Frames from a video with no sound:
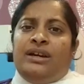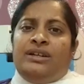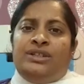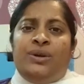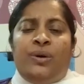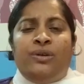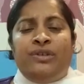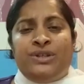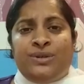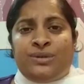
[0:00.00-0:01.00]
She
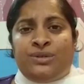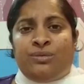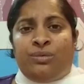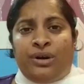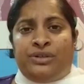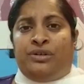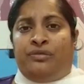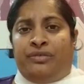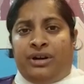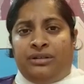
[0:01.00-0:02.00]
always used to watch her
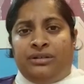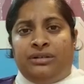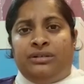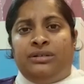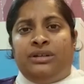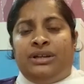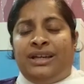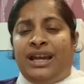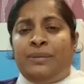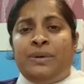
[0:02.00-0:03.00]
father
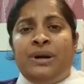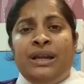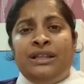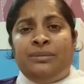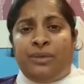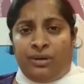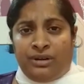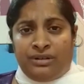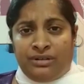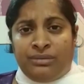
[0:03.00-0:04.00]
get up early in the
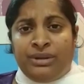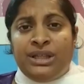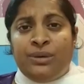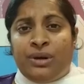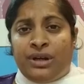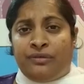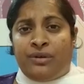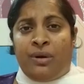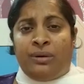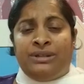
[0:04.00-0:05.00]
morning, read the word of
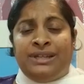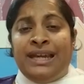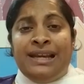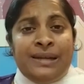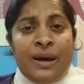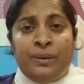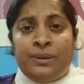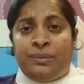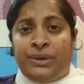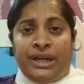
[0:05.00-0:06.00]
God, kneel down
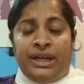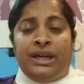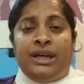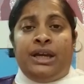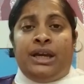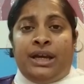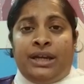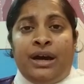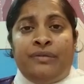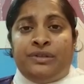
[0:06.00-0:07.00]
and pray,
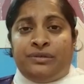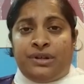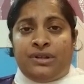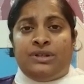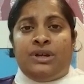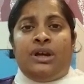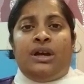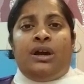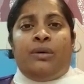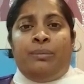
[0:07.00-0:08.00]
and afterwards
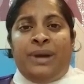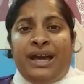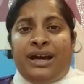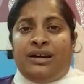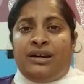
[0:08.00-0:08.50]
bake